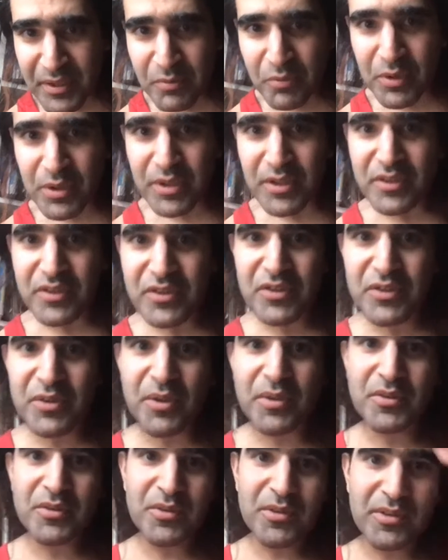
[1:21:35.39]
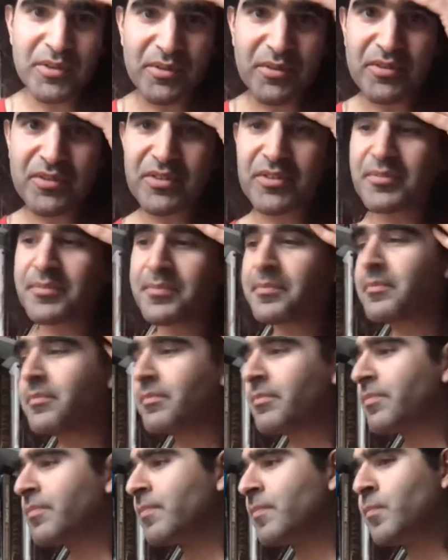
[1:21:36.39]
words, not doodles.
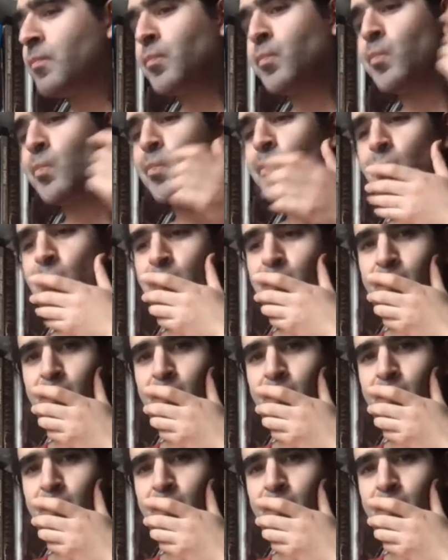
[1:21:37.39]
Hmm.